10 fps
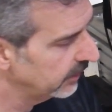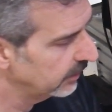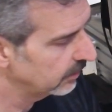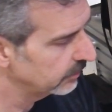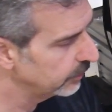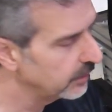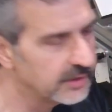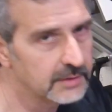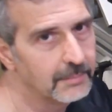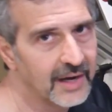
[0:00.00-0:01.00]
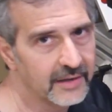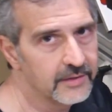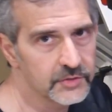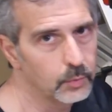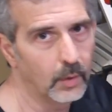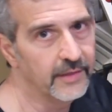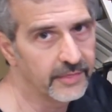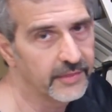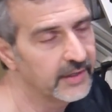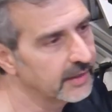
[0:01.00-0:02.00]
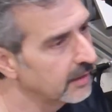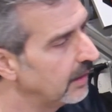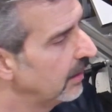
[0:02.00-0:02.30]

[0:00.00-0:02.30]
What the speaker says: you need to buy this one thing.